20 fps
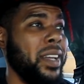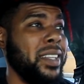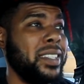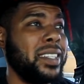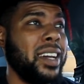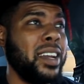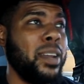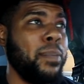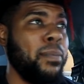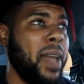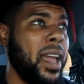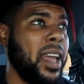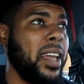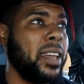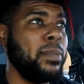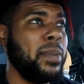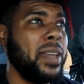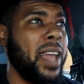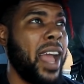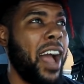it's gonna
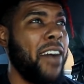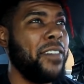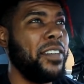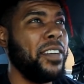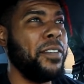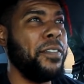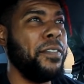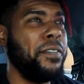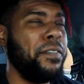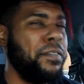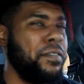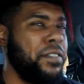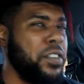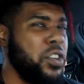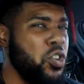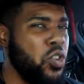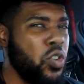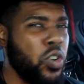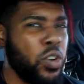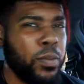make me have
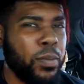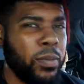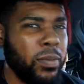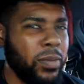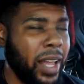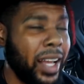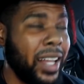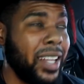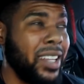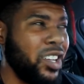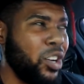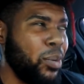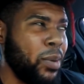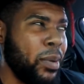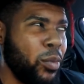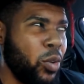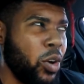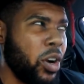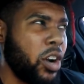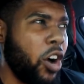like a little
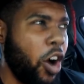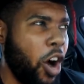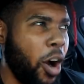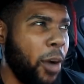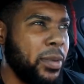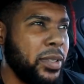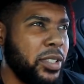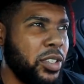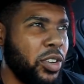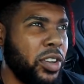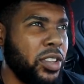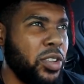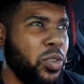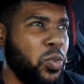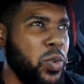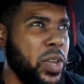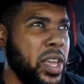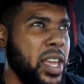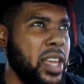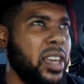bit more carbs during the
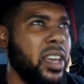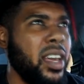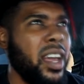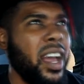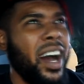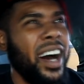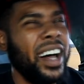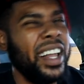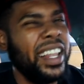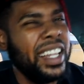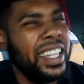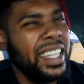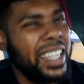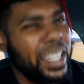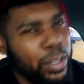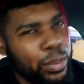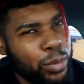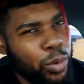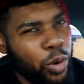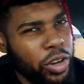week, a
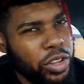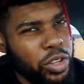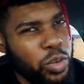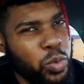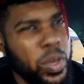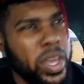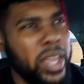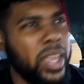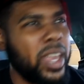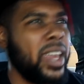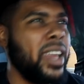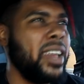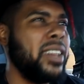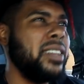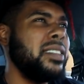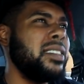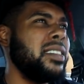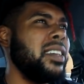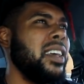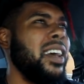little more on the
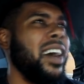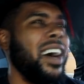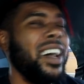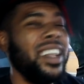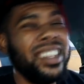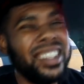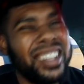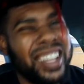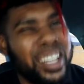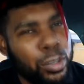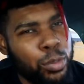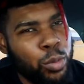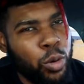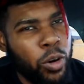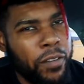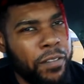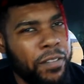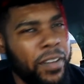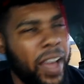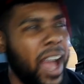weekends, a little
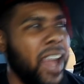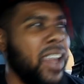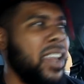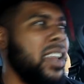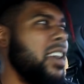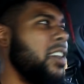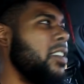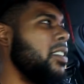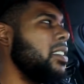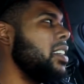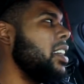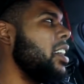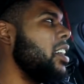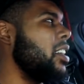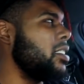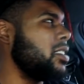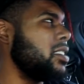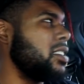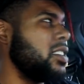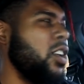more fat here and
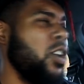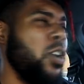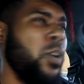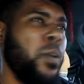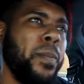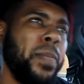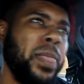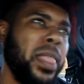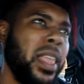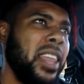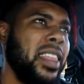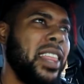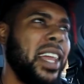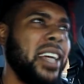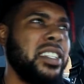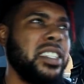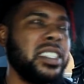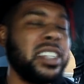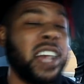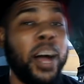there. So
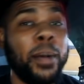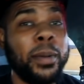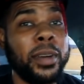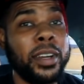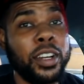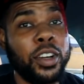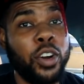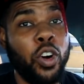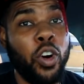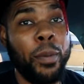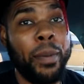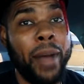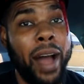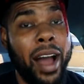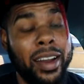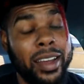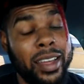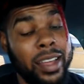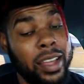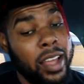that's just how I'm gonna go
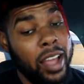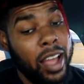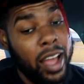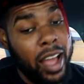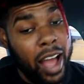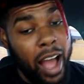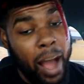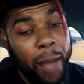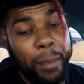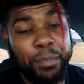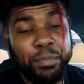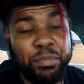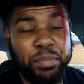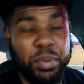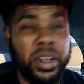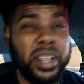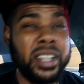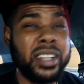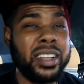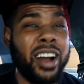about it. I'm
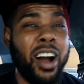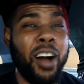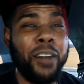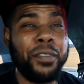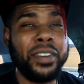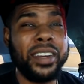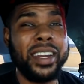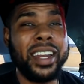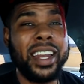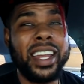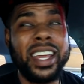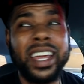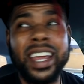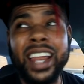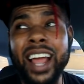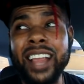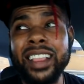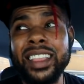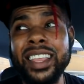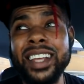pretty confident in it,
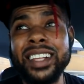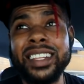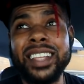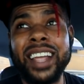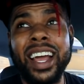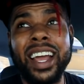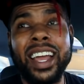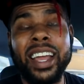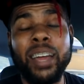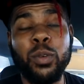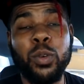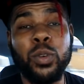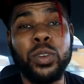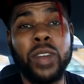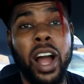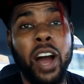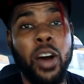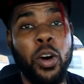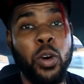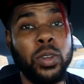and I think that it will
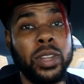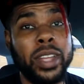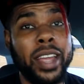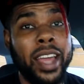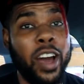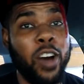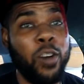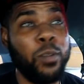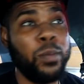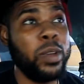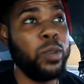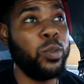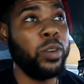not only help me